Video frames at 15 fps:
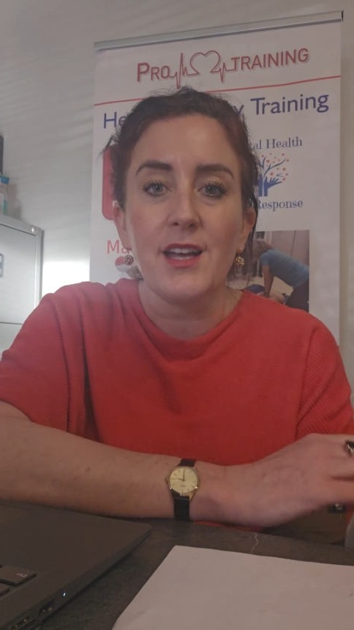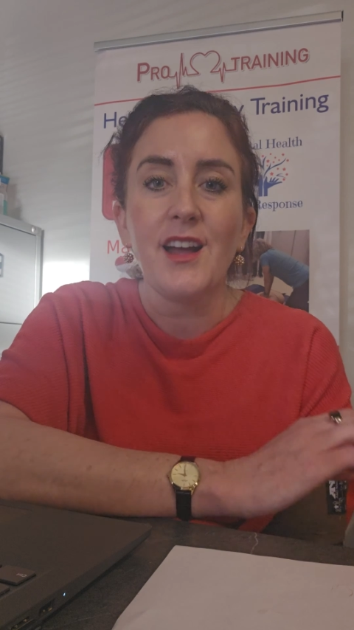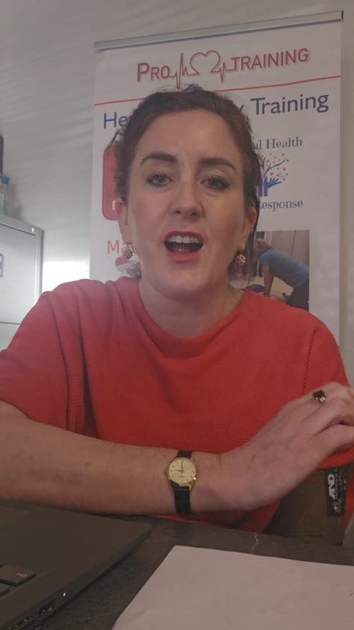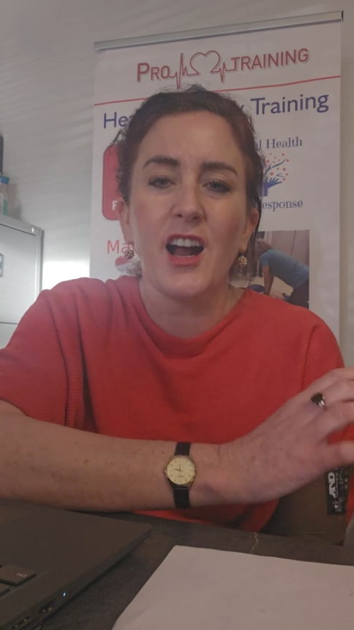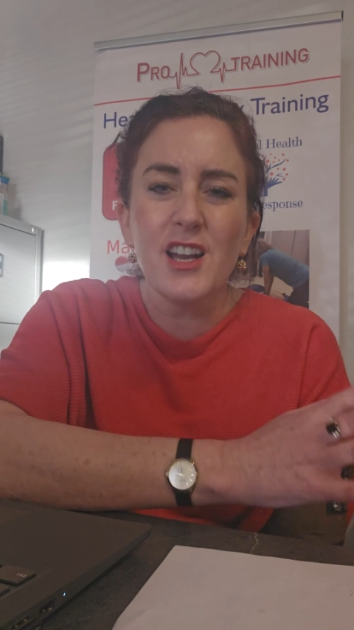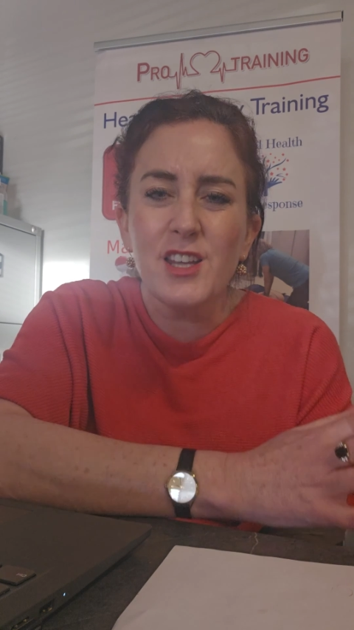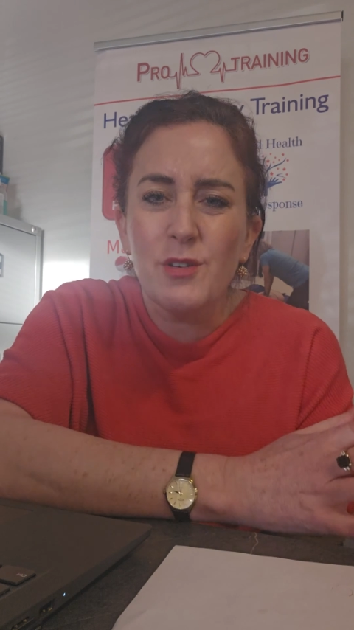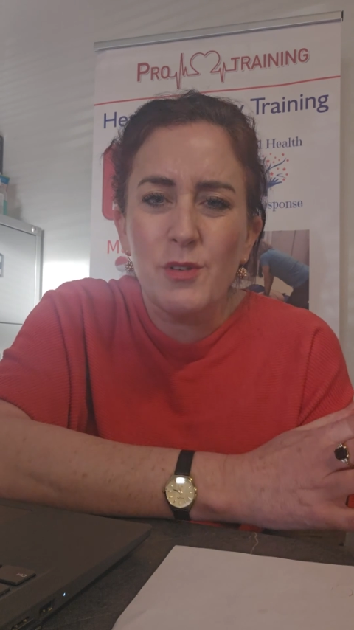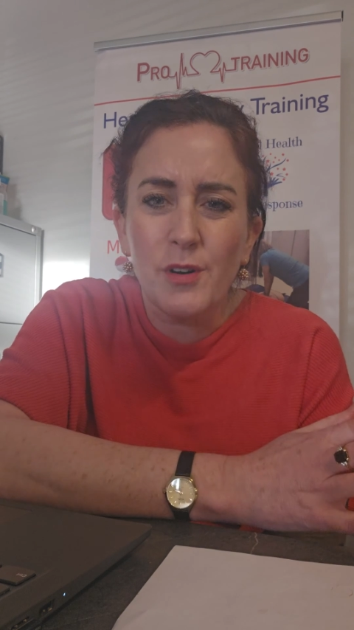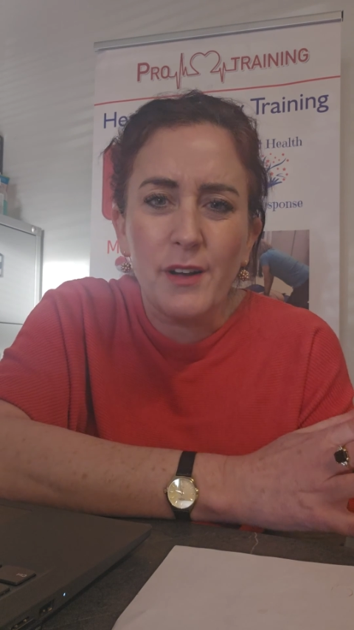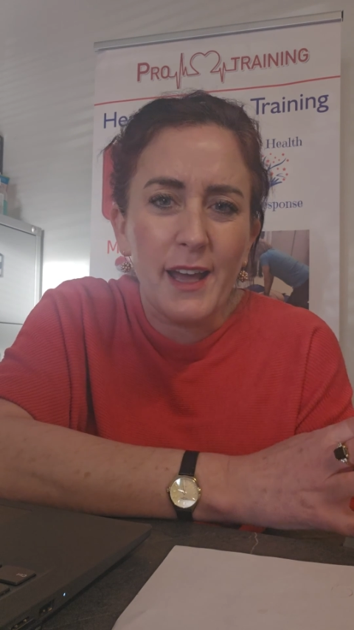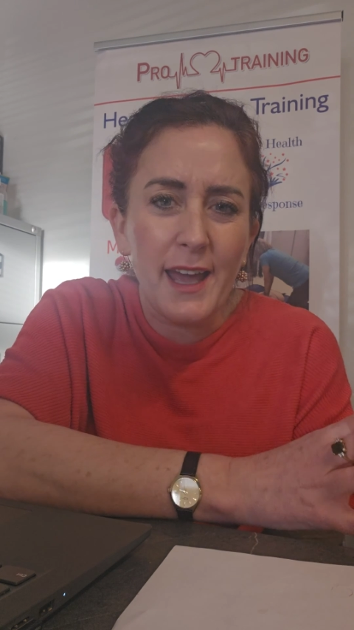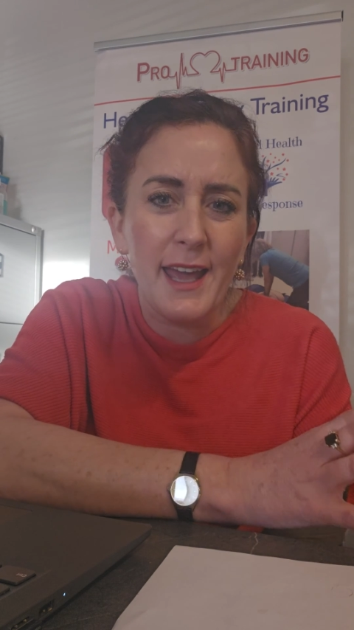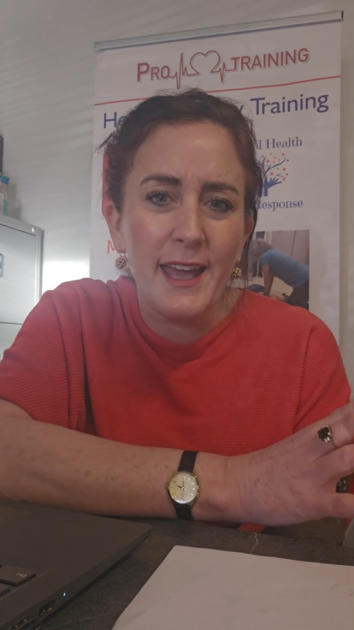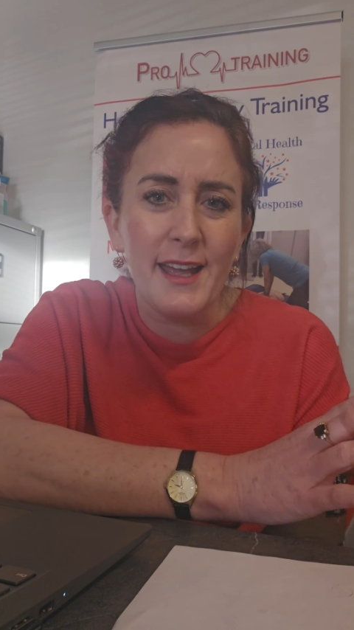Are you
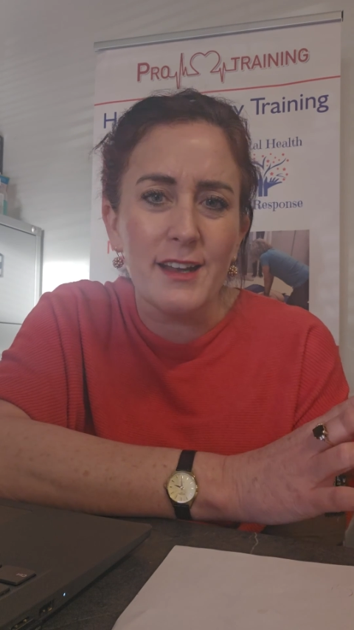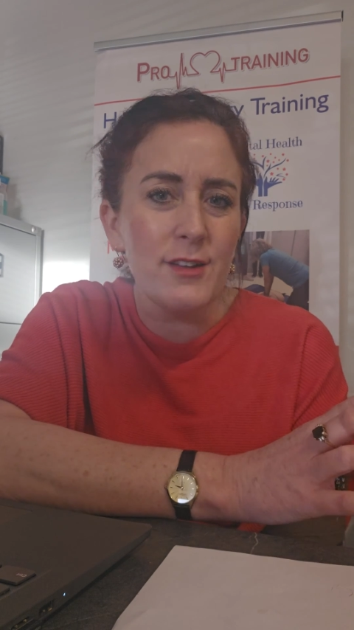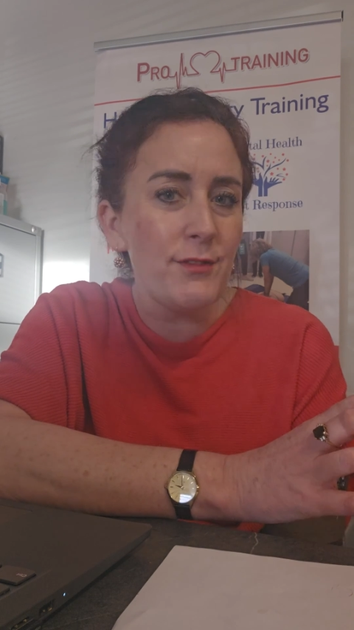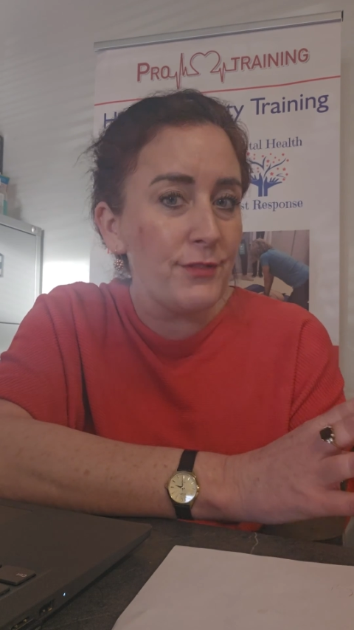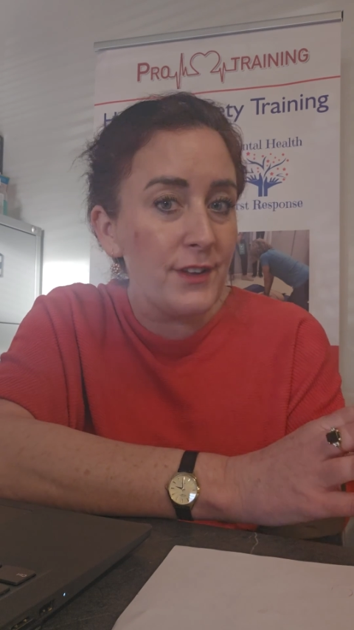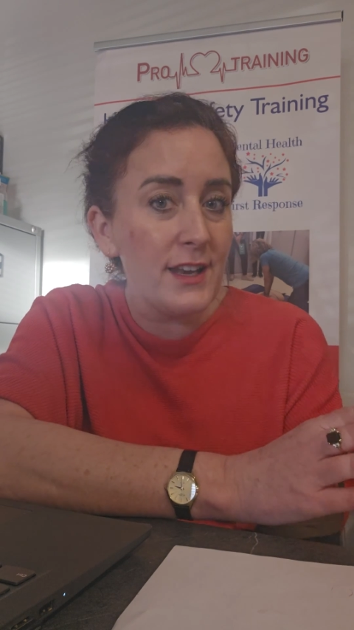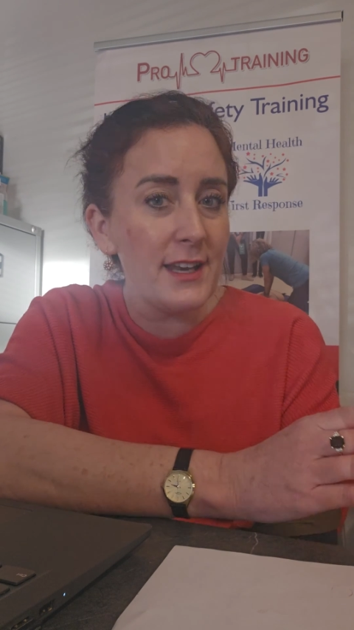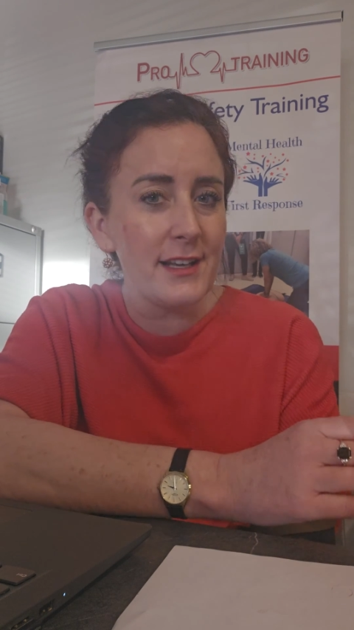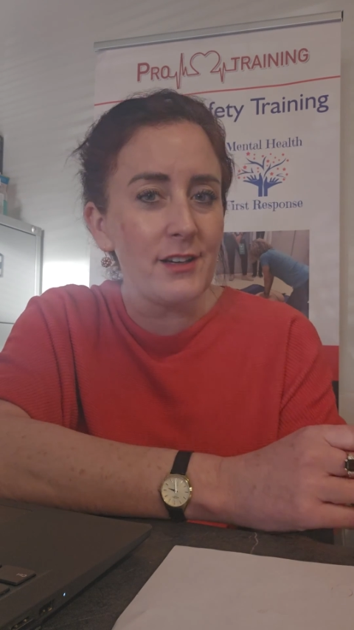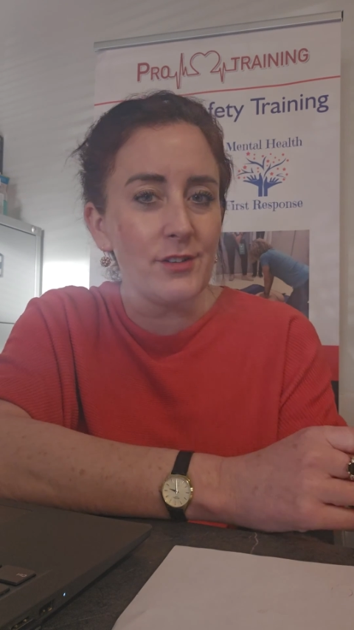okay? Are you feeling